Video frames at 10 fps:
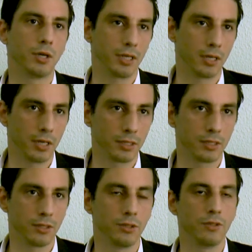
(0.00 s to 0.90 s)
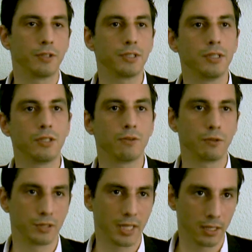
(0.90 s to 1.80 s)
bodyguards, the University of
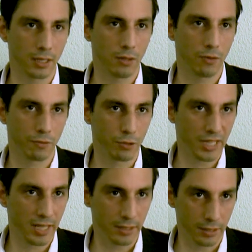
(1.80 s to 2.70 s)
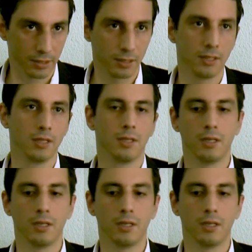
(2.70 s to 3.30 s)
Los, An- of Los Andes,